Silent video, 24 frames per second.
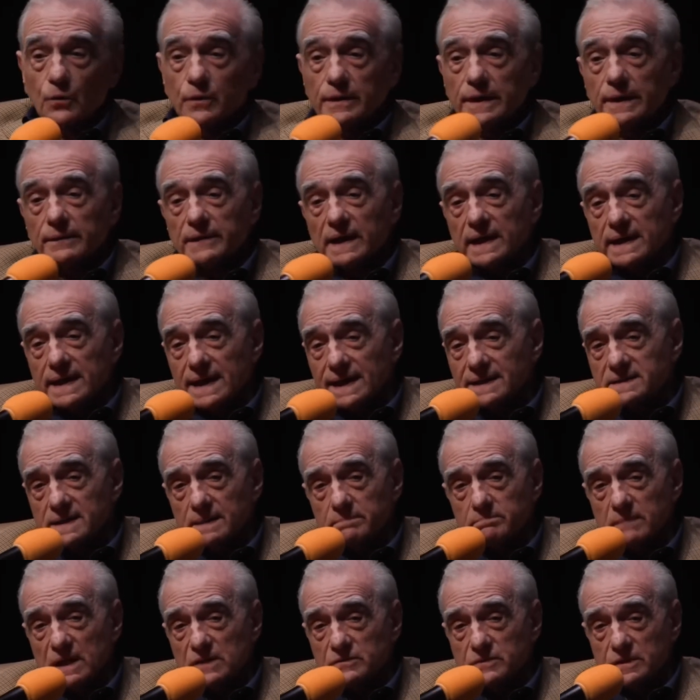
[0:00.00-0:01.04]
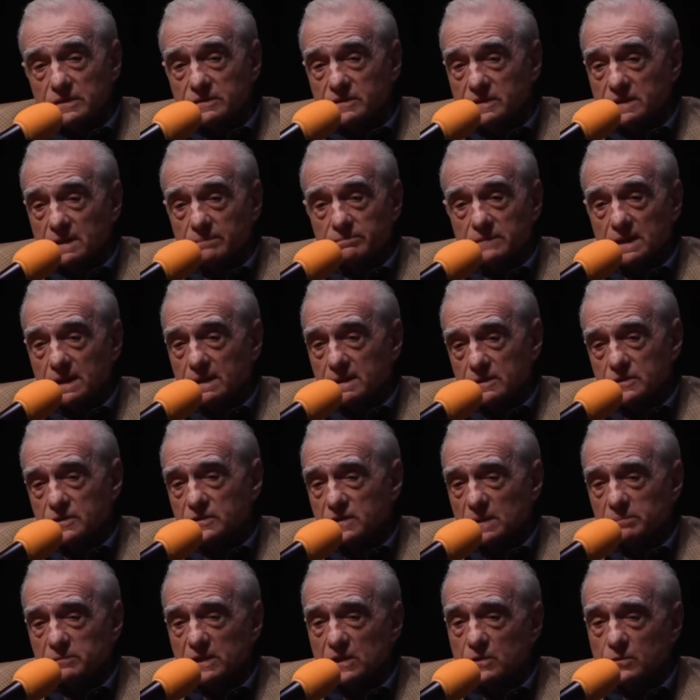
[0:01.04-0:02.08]
No, yeah, the content means it's
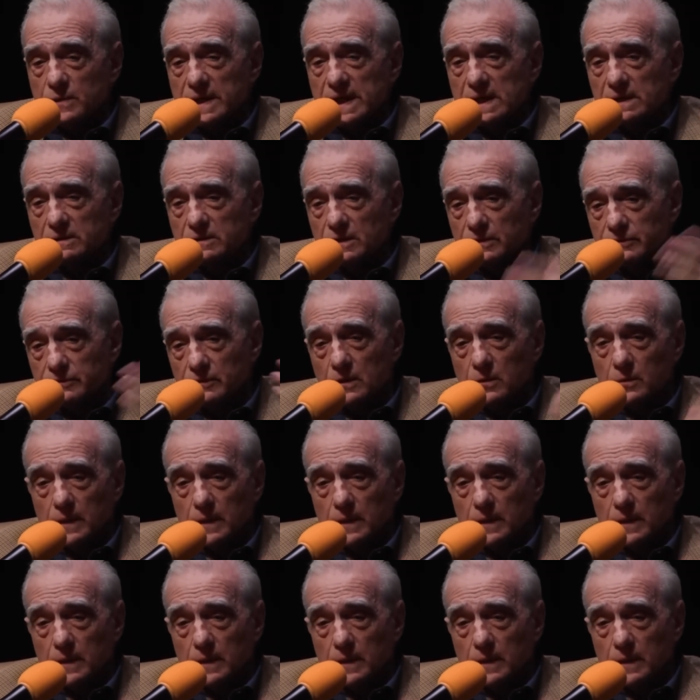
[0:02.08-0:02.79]
you're something you eat and you